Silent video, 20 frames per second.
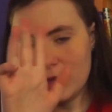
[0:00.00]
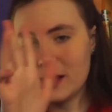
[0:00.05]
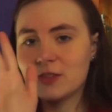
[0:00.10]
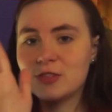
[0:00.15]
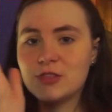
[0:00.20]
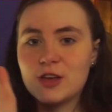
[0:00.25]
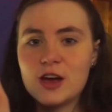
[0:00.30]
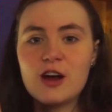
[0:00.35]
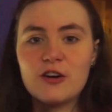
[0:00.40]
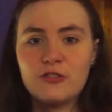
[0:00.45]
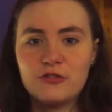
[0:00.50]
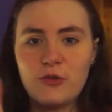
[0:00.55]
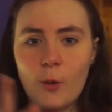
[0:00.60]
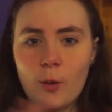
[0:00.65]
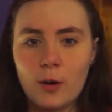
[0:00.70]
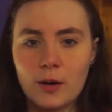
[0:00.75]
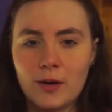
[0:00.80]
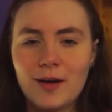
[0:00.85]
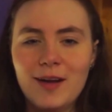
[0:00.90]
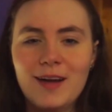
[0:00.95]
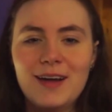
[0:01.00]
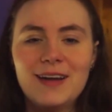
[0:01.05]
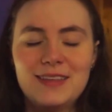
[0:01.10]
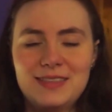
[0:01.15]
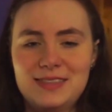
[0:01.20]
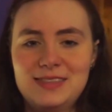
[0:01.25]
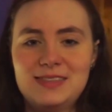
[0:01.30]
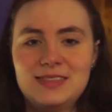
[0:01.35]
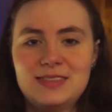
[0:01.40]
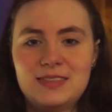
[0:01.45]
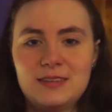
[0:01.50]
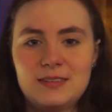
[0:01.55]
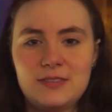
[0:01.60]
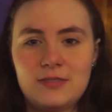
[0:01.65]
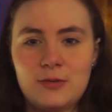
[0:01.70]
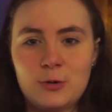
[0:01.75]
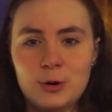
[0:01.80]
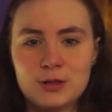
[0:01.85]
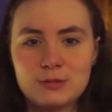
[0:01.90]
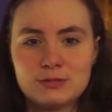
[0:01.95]
There are four the
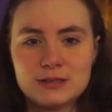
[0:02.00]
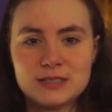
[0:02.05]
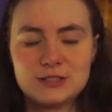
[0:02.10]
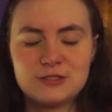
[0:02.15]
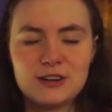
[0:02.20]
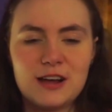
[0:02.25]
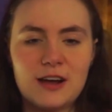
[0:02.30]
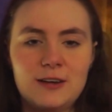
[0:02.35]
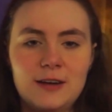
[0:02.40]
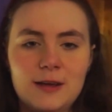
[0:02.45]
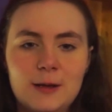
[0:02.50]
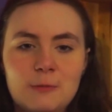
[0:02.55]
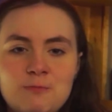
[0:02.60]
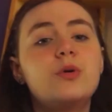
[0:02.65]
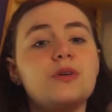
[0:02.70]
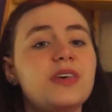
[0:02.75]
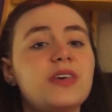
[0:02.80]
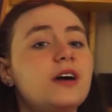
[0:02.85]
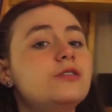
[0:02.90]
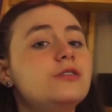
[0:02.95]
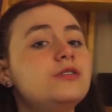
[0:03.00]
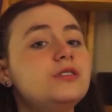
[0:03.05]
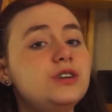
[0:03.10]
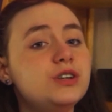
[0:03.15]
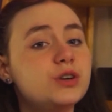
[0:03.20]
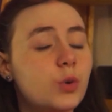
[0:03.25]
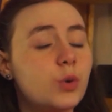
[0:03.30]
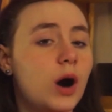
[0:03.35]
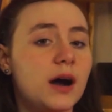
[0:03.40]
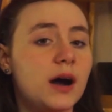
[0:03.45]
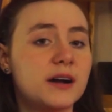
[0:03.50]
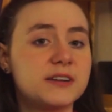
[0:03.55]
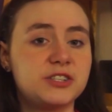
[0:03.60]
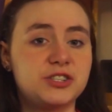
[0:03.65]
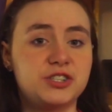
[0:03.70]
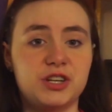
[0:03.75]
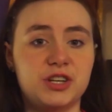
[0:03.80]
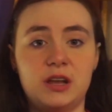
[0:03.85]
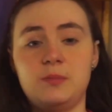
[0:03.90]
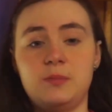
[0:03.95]
fourth one's drowning. Without new
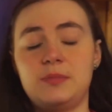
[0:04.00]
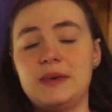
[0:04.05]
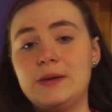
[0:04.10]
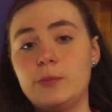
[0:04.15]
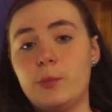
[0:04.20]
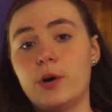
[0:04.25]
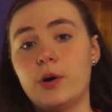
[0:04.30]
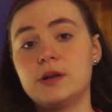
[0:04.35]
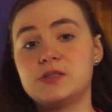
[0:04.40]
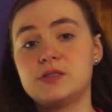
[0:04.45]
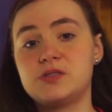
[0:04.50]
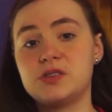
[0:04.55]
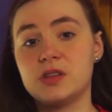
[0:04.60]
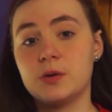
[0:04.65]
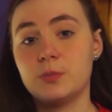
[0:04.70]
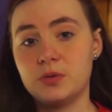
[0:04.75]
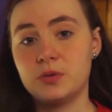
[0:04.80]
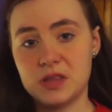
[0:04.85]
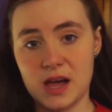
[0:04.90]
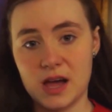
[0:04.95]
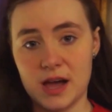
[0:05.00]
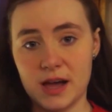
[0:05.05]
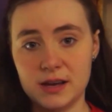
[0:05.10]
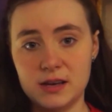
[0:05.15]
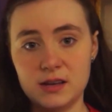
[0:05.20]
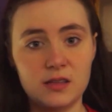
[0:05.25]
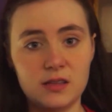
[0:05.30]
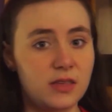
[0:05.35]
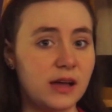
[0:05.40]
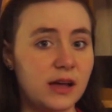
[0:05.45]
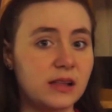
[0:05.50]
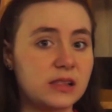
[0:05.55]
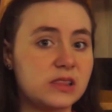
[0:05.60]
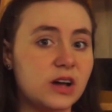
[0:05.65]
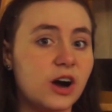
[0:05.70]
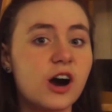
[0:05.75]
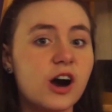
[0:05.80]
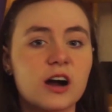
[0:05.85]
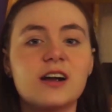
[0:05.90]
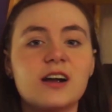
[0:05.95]
oxygen being put into the blood that the
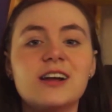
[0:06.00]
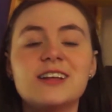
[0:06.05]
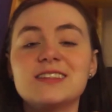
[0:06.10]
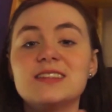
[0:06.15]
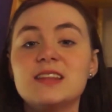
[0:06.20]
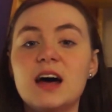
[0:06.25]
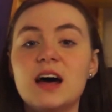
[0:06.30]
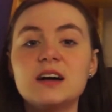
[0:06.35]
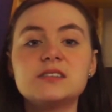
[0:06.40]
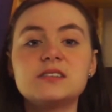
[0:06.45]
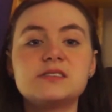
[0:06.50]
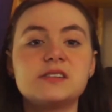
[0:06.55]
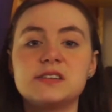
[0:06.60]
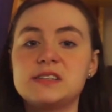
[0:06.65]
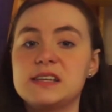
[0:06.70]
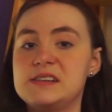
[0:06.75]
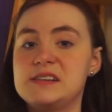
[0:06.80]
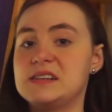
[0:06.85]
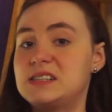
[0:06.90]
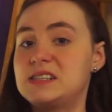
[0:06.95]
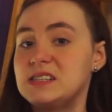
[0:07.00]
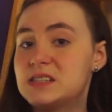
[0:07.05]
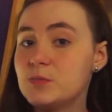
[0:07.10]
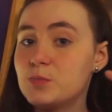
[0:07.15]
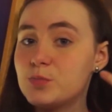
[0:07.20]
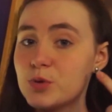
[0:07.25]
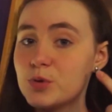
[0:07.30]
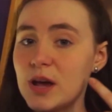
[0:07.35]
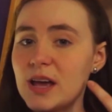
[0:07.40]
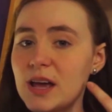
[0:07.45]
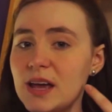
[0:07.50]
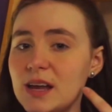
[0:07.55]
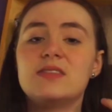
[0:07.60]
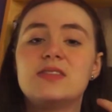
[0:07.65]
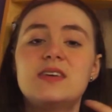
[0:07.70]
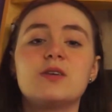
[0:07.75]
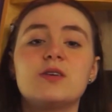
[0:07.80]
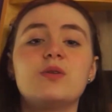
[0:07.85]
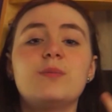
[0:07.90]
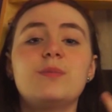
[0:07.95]
heart and lungs are sending to the brain,
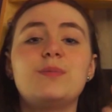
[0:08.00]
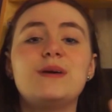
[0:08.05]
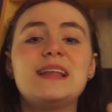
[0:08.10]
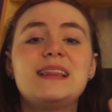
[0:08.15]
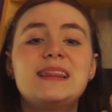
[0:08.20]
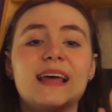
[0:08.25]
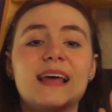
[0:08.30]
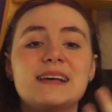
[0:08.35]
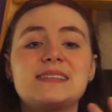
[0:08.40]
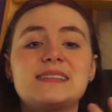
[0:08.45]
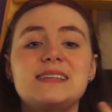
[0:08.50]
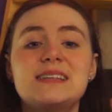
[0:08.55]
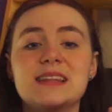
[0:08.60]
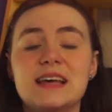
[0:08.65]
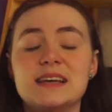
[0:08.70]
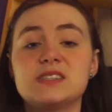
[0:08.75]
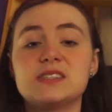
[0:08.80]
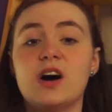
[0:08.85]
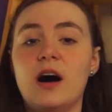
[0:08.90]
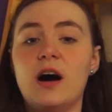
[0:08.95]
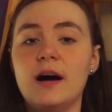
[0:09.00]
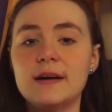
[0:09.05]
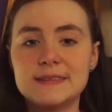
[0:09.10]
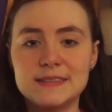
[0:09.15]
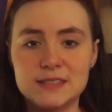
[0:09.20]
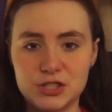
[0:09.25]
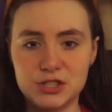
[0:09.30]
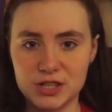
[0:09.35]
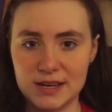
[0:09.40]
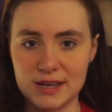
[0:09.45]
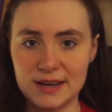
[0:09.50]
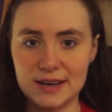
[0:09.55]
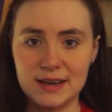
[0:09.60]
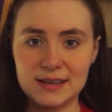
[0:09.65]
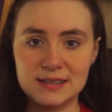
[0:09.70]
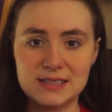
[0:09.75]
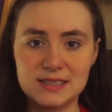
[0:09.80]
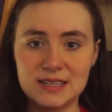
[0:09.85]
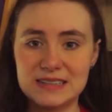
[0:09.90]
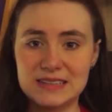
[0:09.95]
there will be less and less oxygen
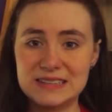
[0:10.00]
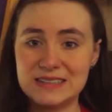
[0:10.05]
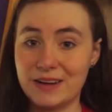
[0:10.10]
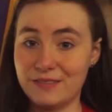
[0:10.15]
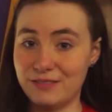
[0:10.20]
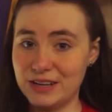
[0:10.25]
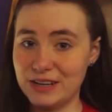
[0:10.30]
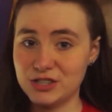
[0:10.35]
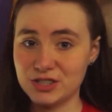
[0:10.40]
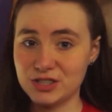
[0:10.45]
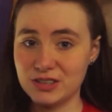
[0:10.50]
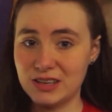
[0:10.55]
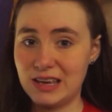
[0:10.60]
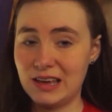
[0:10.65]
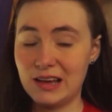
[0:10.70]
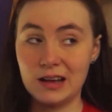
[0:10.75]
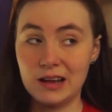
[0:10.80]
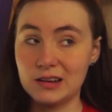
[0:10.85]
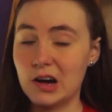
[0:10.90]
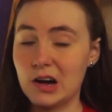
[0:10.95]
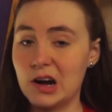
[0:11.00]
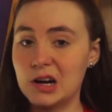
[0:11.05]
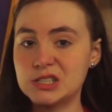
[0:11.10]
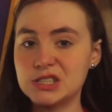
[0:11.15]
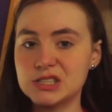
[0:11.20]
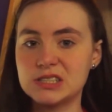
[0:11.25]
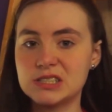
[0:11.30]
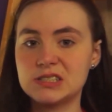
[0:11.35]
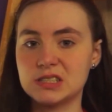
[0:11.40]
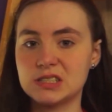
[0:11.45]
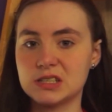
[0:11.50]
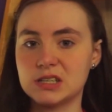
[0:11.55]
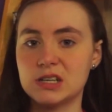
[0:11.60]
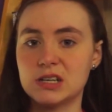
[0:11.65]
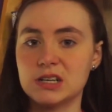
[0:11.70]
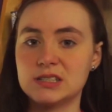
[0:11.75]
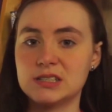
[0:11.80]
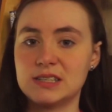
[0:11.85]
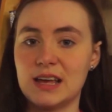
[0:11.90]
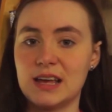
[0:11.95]
until eventually unconsciousness
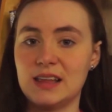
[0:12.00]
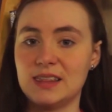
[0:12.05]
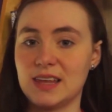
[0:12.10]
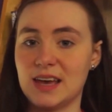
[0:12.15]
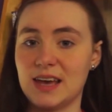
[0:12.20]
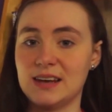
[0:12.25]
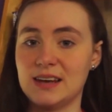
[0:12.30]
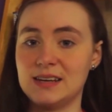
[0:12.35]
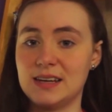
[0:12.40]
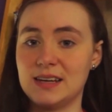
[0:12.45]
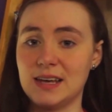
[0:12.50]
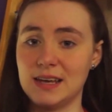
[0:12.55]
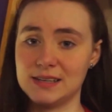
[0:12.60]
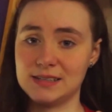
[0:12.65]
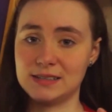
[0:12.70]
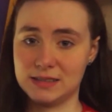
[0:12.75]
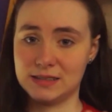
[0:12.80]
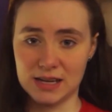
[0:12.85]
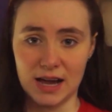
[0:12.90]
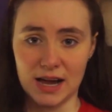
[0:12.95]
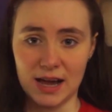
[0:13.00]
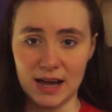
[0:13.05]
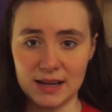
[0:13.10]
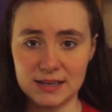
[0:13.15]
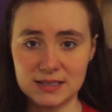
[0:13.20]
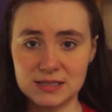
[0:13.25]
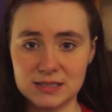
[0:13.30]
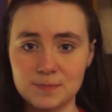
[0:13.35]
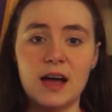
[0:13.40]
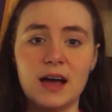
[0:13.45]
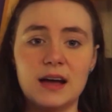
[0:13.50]
occurs and then it dies.